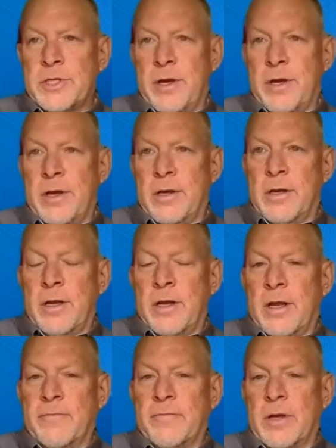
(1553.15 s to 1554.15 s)
USDA and
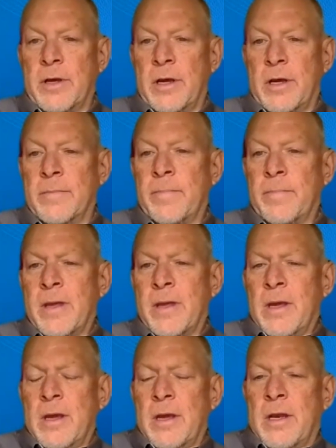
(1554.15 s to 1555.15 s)
FDA,
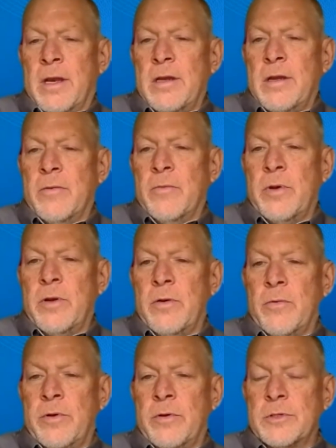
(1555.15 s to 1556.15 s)
and
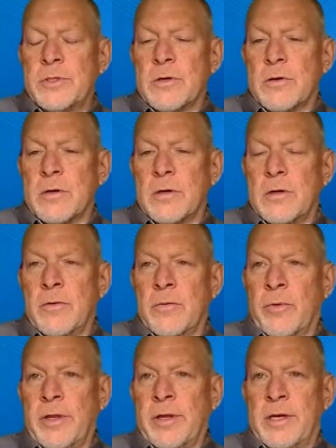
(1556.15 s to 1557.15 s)
when you start
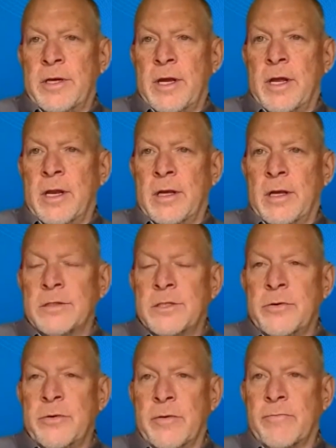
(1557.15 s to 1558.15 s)
really digging
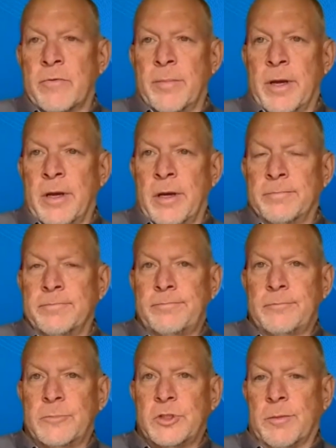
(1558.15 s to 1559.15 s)
into it from a
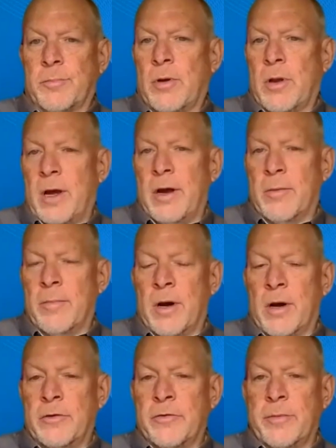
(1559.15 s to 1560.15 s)
supplier
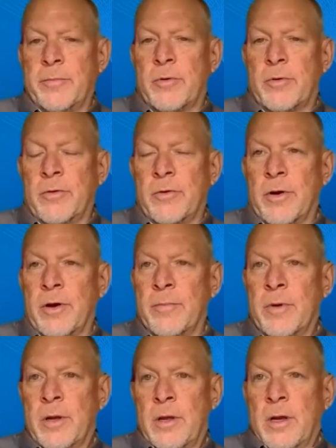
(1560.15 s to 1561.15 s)
monitoring
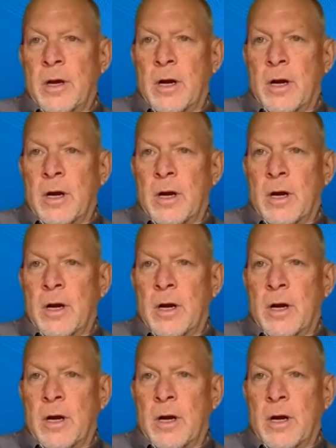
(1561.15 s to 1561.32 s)
program